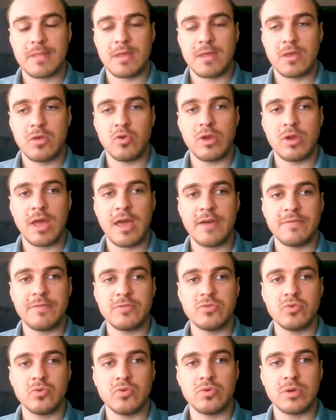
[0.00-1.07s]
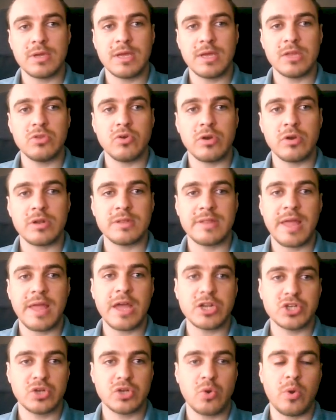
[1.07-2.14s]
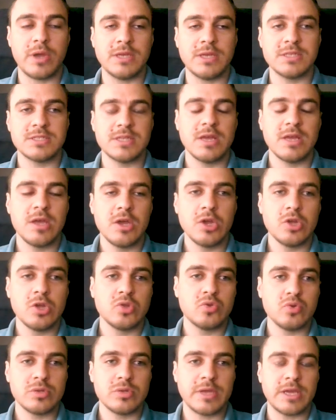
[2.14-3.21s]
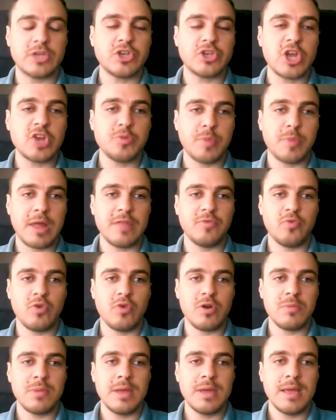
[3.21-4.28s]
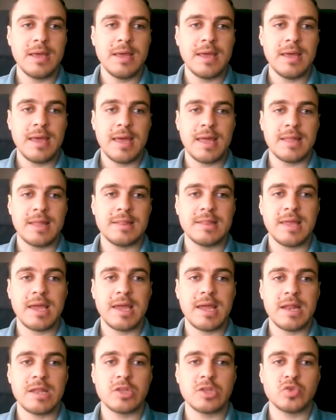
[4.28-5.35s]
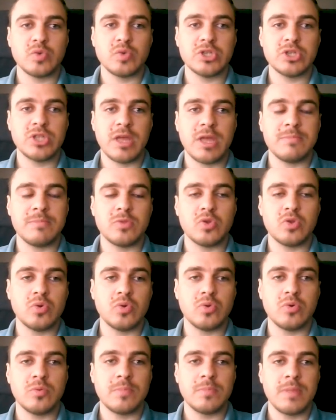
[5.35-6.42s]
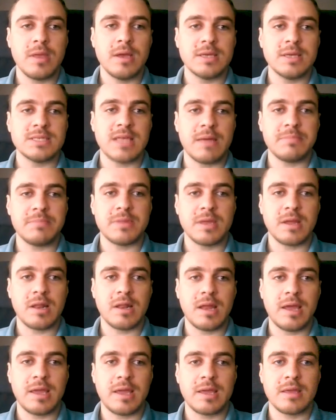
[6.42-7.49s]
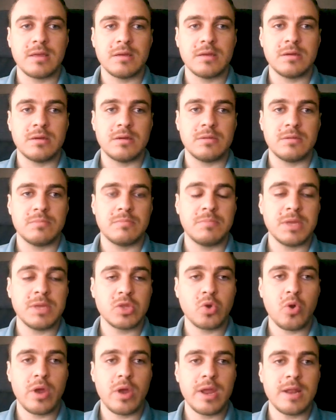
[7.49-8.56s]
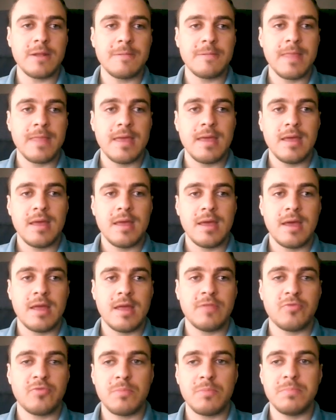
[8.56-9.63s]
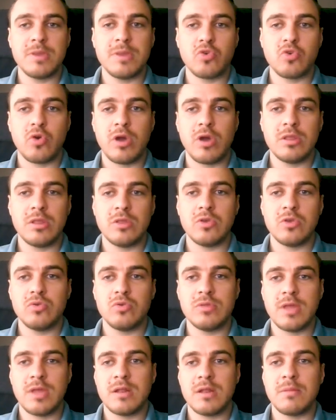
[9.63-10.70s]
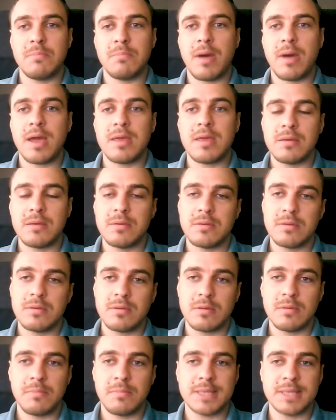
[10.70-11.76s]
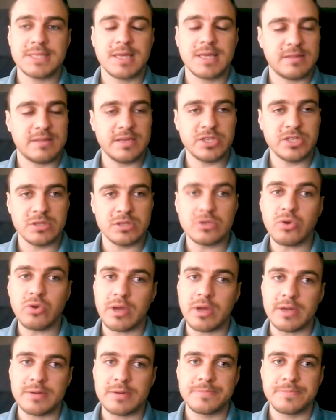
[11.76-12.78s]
you'll have to get your Dash coins to the exchange platform and then switch them to something like Bitcoin, and from Bitcoin you then buy basic attention token.